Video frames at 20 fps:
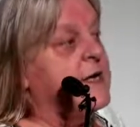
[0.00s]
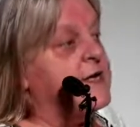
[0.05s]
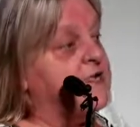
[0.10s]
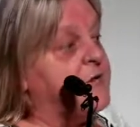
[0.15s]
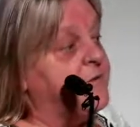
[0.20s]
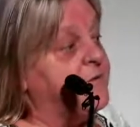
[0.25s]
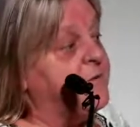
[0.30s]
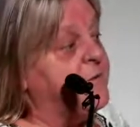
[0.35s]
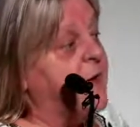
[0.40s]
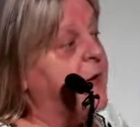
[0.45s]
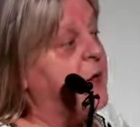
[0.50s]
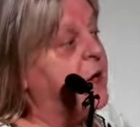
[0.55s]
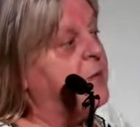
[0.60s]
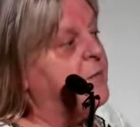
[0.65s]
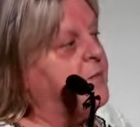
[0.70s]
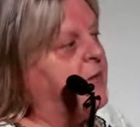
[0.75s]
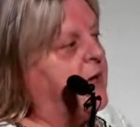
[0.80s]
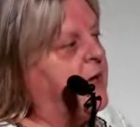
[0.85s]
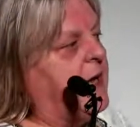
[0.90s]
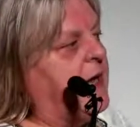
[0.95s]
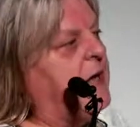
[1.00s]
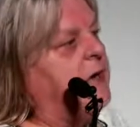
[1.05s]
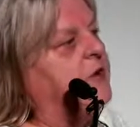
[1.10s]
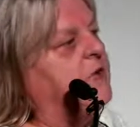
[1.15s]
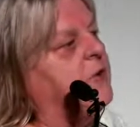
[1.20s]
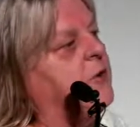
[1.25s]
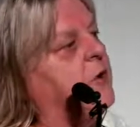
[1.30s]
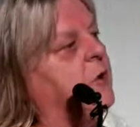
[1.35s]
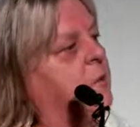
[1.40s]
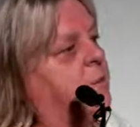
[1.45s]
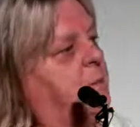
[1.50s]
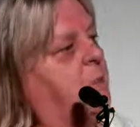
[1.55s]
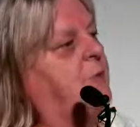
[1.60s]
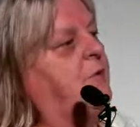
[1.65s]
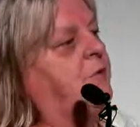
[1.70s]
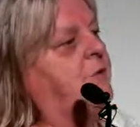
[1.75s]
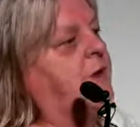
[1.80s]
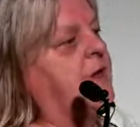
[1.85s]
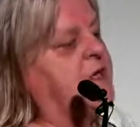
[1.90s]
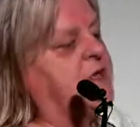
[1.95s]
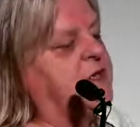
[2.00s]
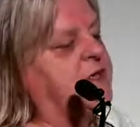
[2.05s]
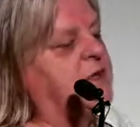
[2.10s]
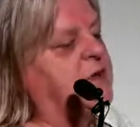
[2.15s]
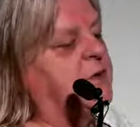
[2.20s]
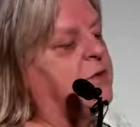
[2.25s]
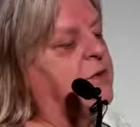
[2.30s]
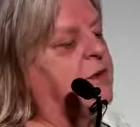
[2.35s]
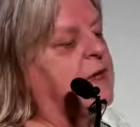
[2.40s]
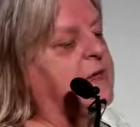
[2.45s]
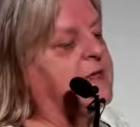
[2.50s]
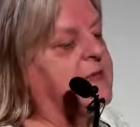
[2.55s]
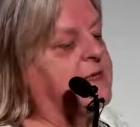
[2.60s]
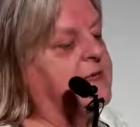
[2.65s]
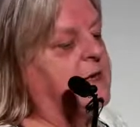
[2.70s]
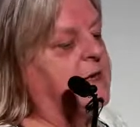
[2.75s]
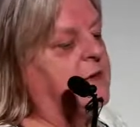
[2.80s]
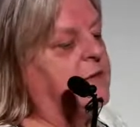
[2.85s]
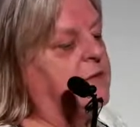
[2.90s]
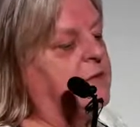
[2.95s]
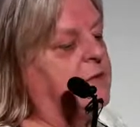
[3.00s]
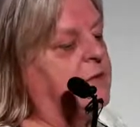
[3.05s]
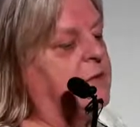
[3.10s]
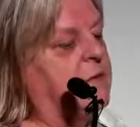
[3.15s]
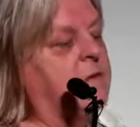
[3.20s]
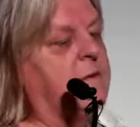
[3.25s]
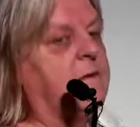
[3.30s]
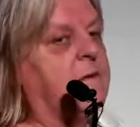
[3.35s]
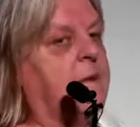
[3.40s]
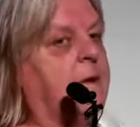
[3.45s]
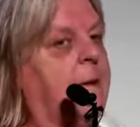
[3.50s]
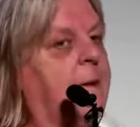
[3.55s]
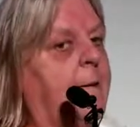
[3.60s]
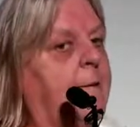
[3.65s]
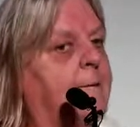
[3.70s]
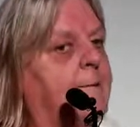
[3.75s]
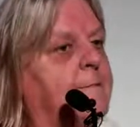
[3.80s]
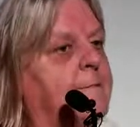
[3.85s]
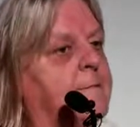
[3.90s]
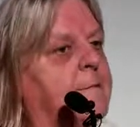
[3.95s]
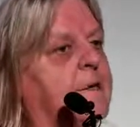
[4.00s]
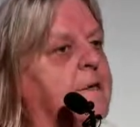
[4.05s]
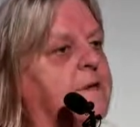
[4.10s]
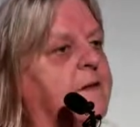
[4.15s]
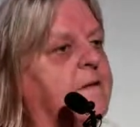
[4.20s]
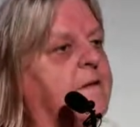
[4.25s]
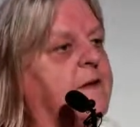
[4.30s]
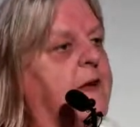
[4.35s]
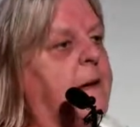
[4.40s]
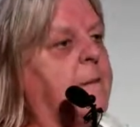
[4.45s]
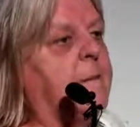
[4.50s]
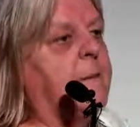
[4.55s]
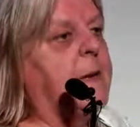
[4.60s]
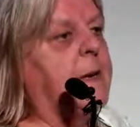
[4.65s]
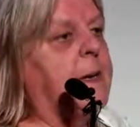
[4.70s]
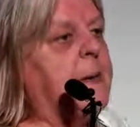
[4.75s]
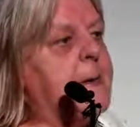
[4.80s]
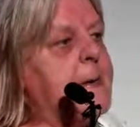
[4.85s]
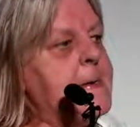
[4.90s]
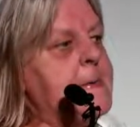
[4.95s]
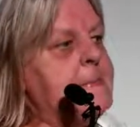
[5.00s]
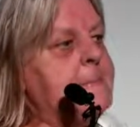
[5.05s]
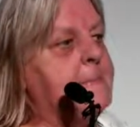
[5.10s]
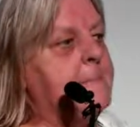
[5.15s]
Developed interprofessional skills. What does that mean?